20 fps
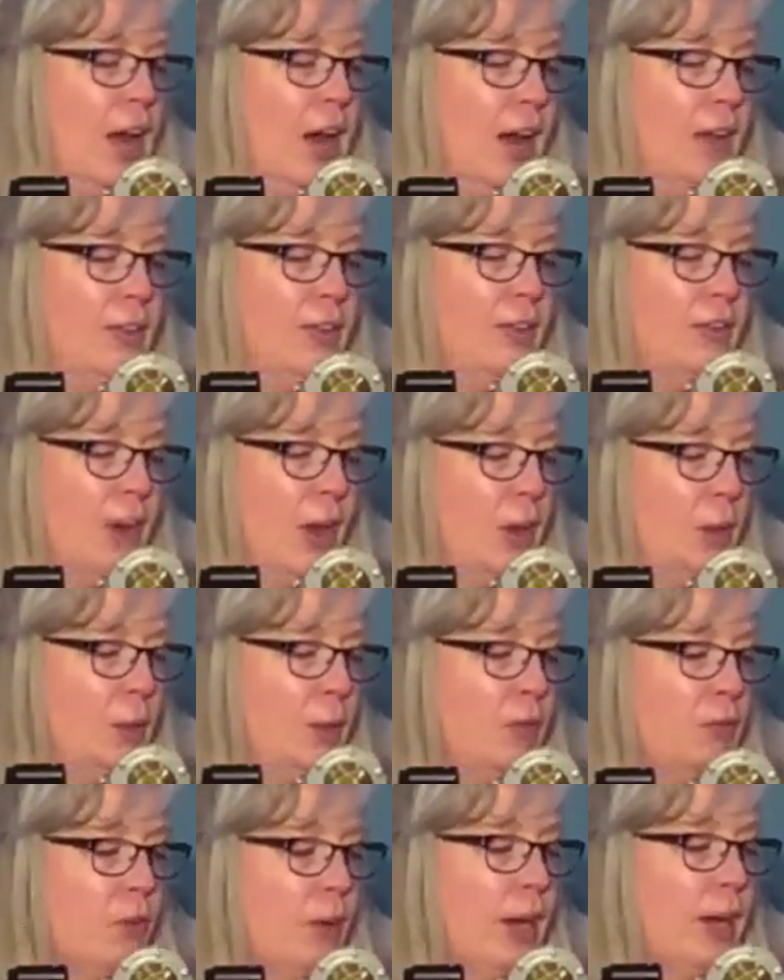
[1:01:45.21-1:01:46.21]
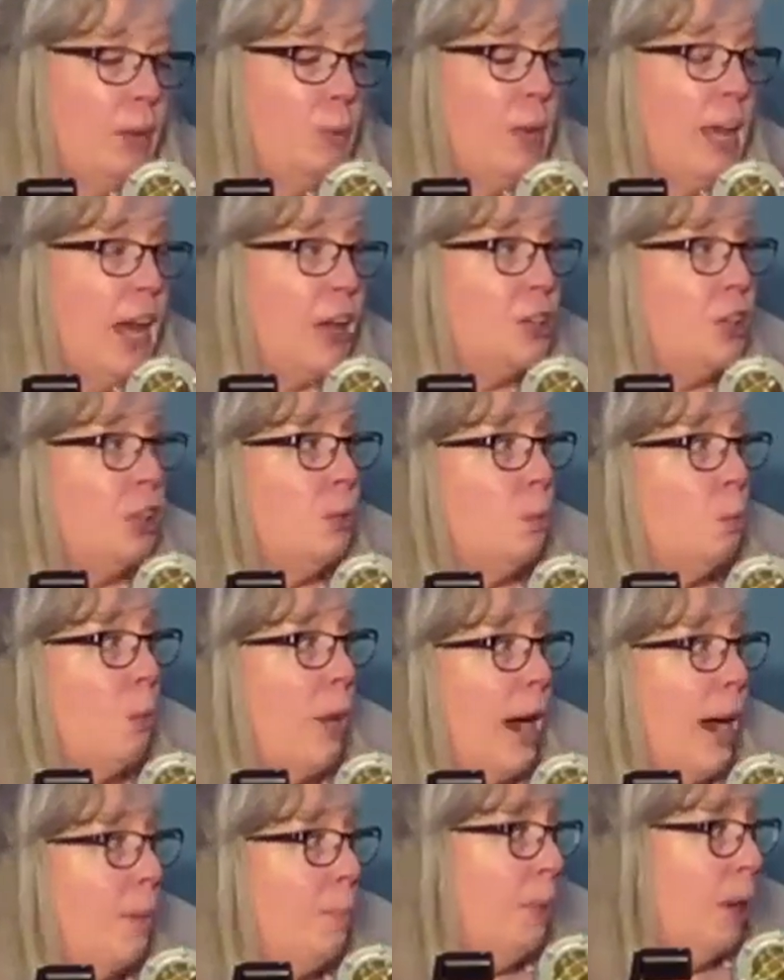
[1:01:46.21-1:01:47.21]
On the following Friday, we actually
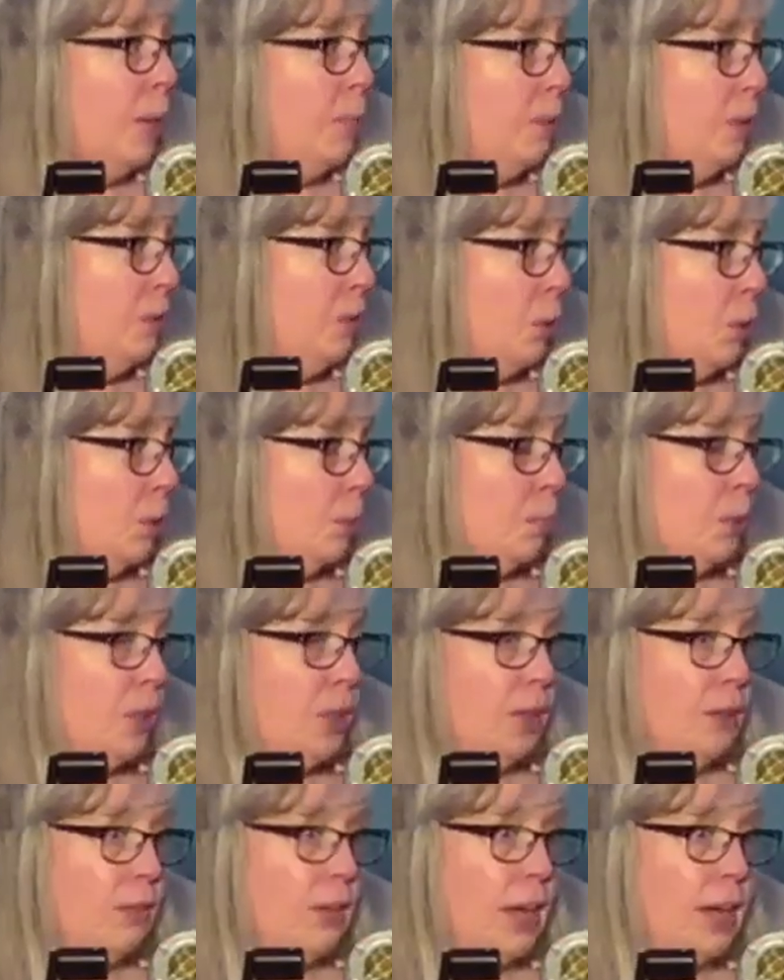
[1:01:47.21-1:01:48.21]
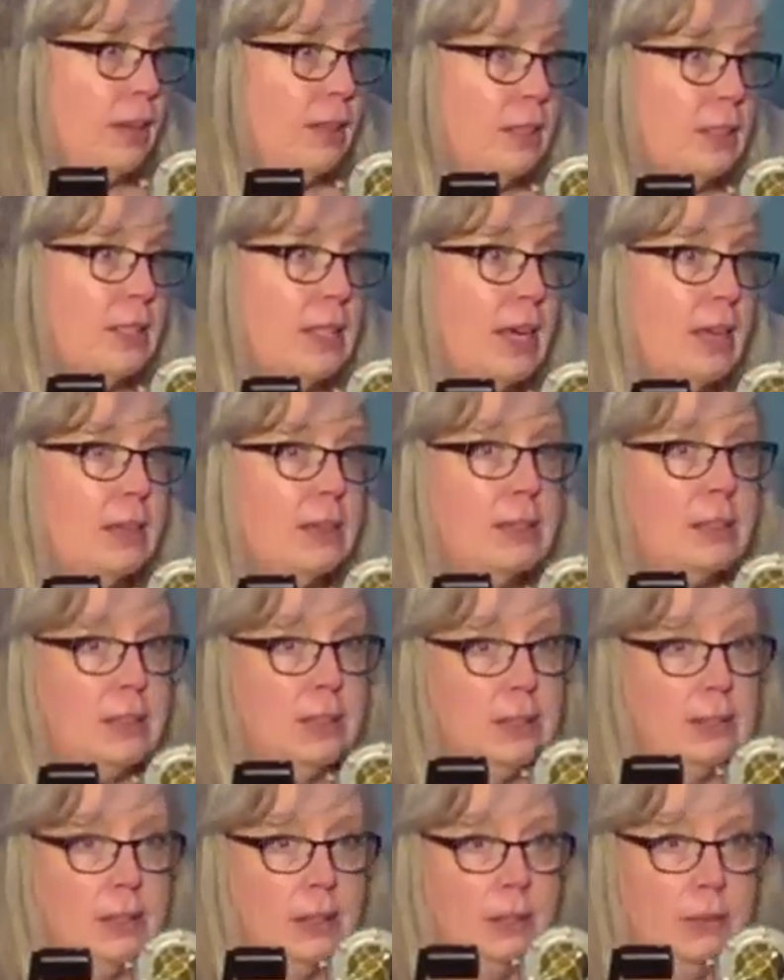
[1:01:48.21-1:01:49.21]
wrap up, if you can believe that, the 10th
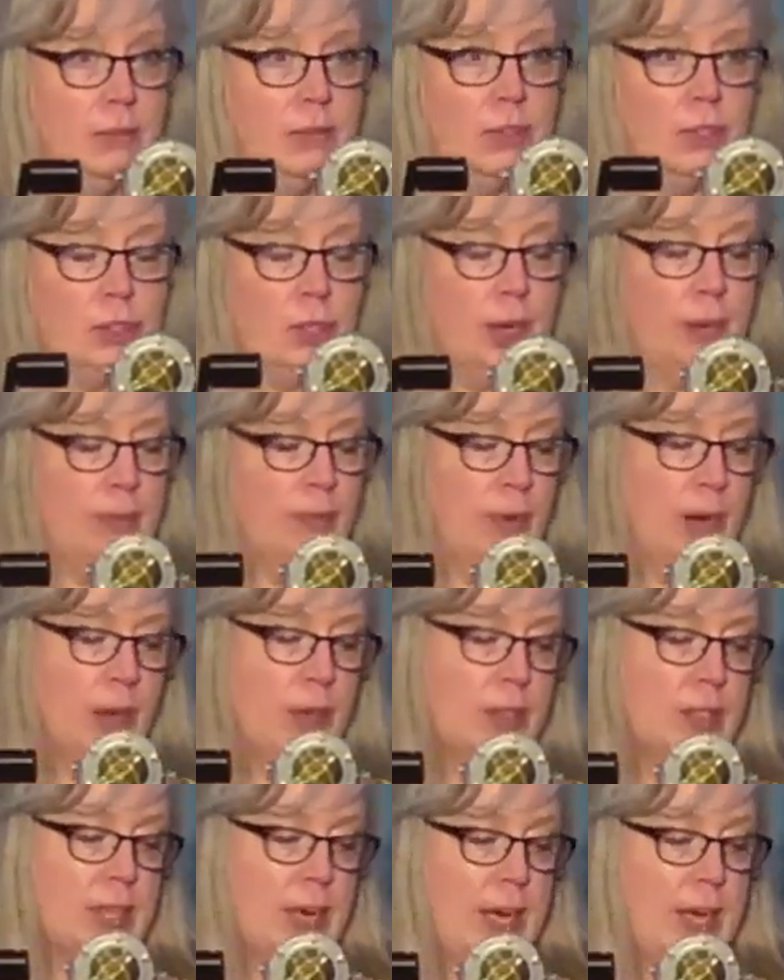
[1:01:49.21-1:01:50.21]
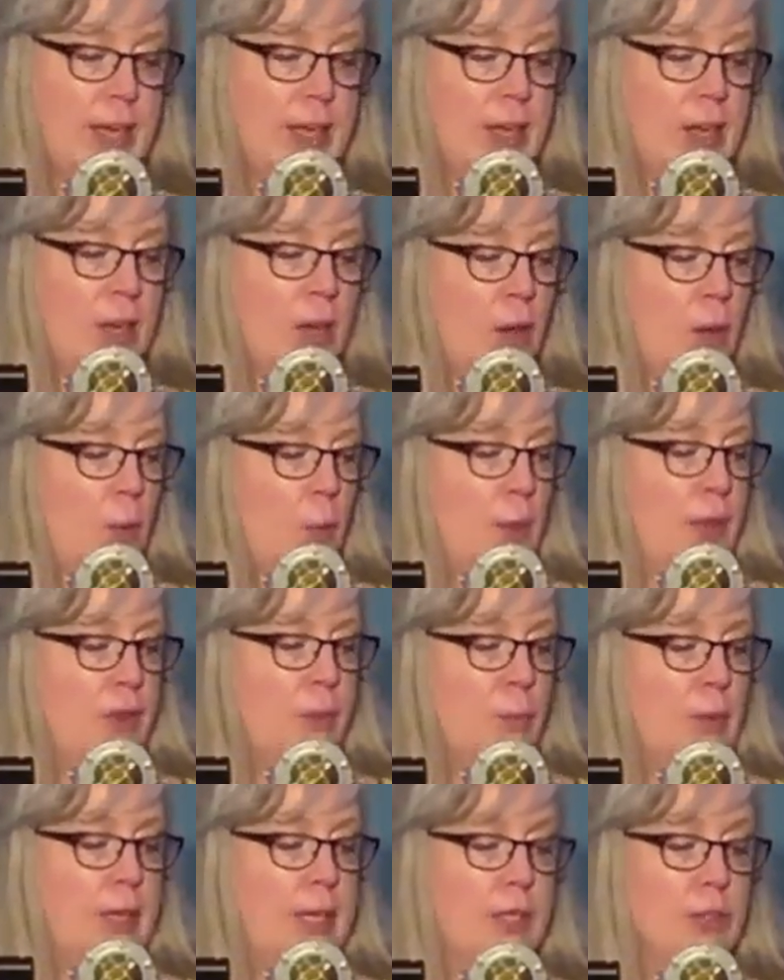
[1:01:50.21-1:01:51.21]
season of Fishtrap Fireside
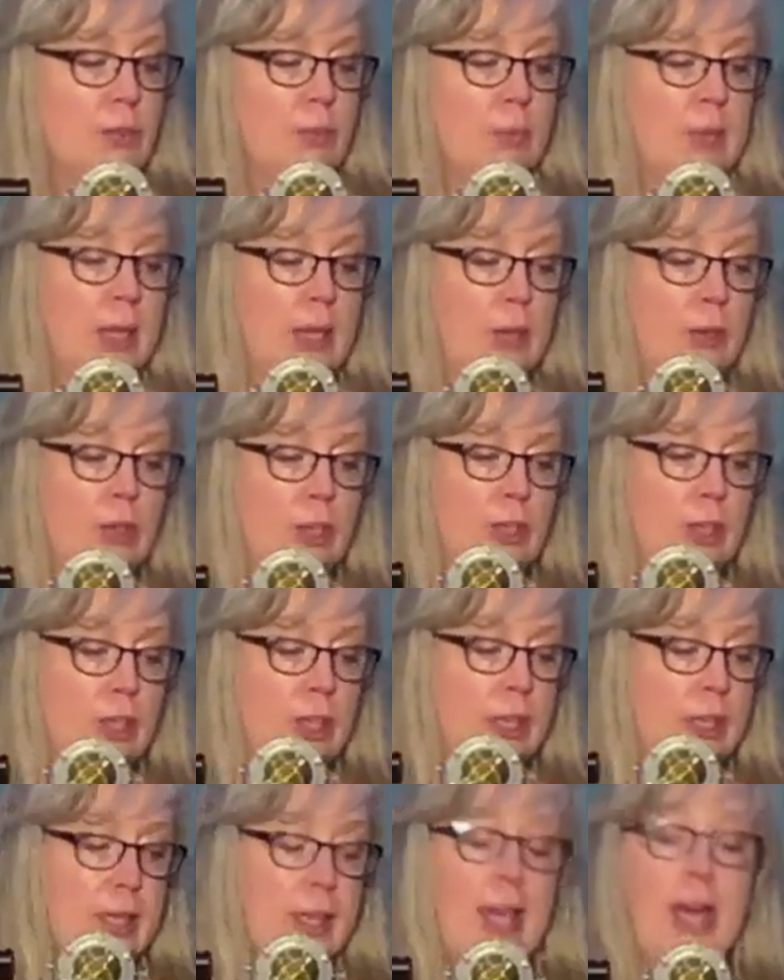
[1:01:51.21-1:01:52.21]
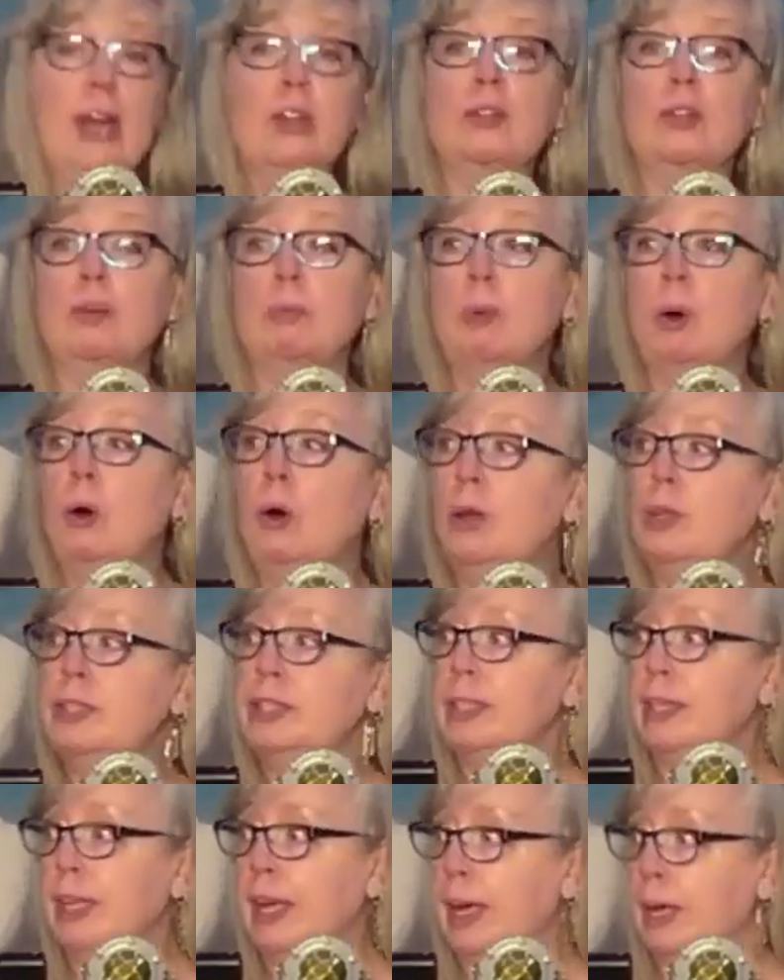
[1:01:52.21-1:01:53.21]
with readings from Ingrid Cook, Kendrick
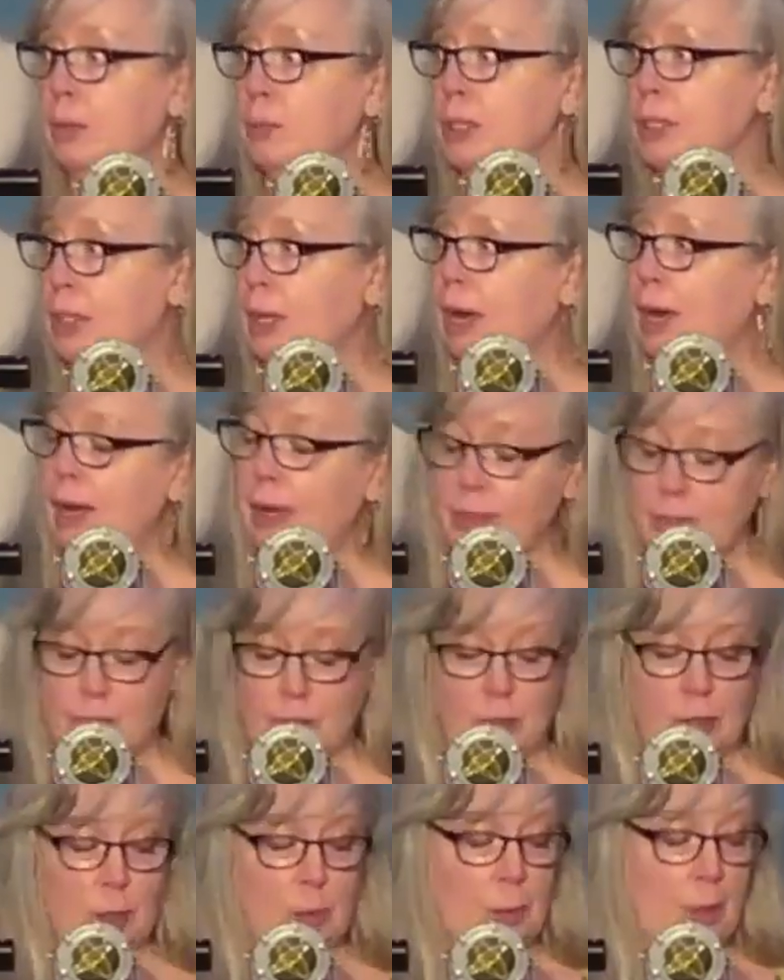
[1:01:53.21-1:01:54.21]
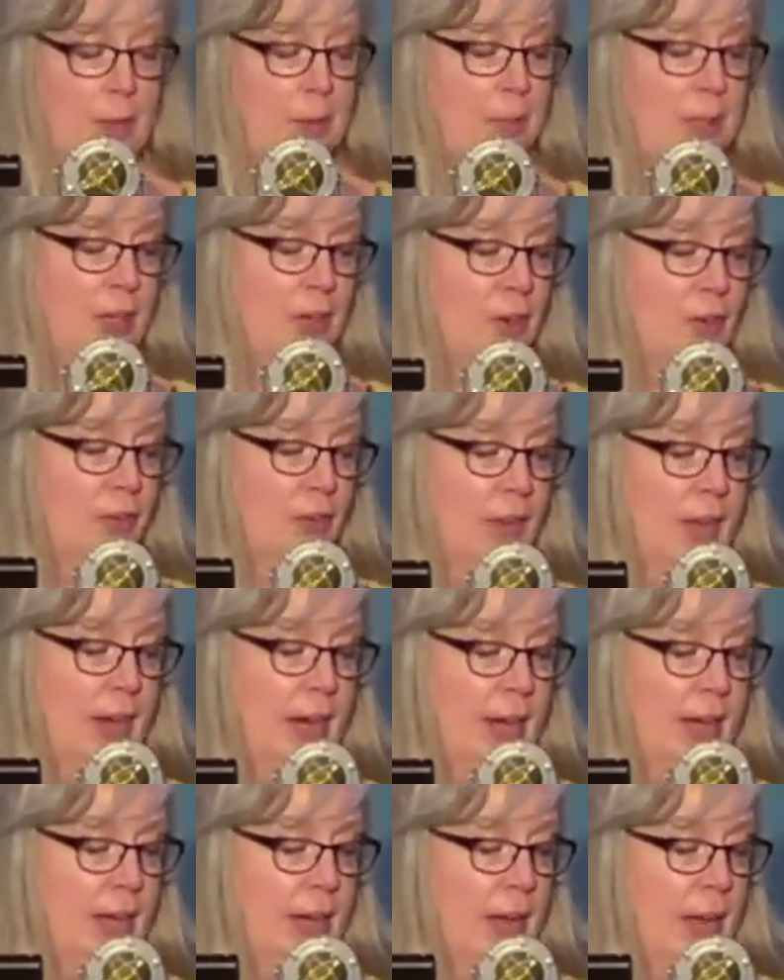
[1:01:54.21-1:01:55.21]
Moholt, and Cam Scott. So you'll want to be here for
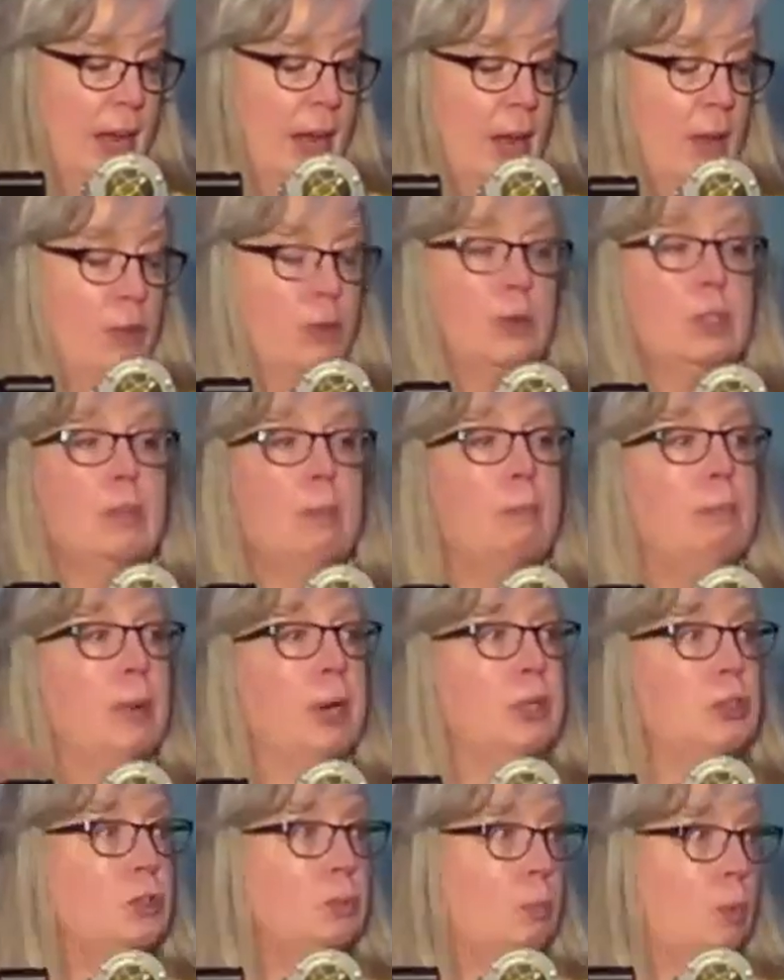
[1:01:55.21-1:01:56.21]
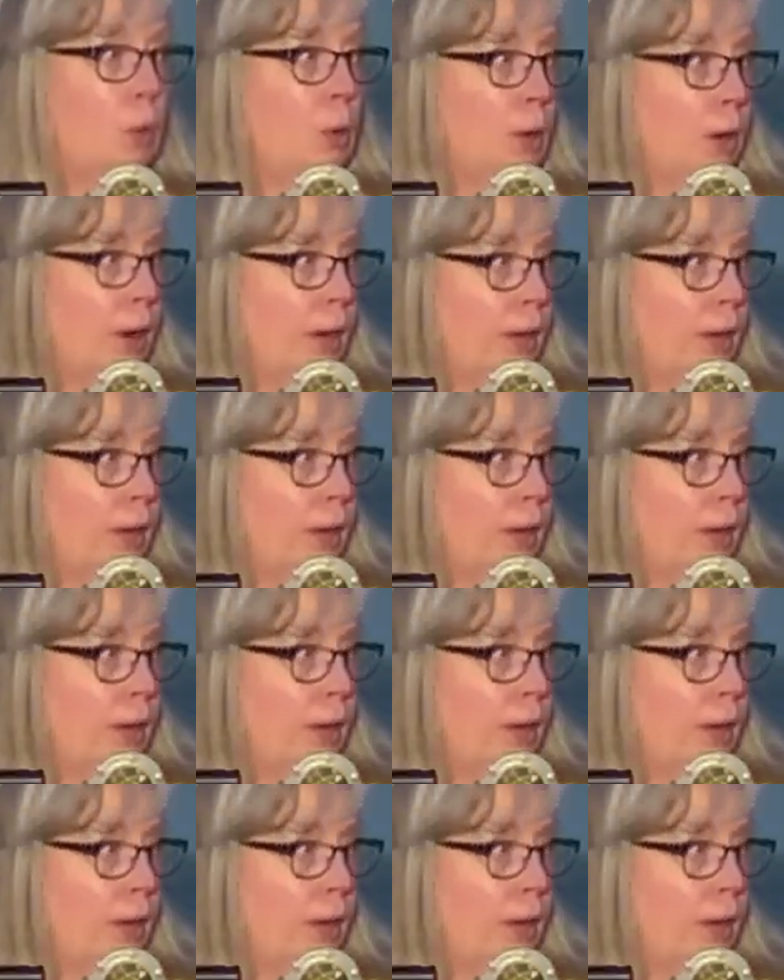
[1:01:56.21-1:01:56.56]
that. There's a bunch more more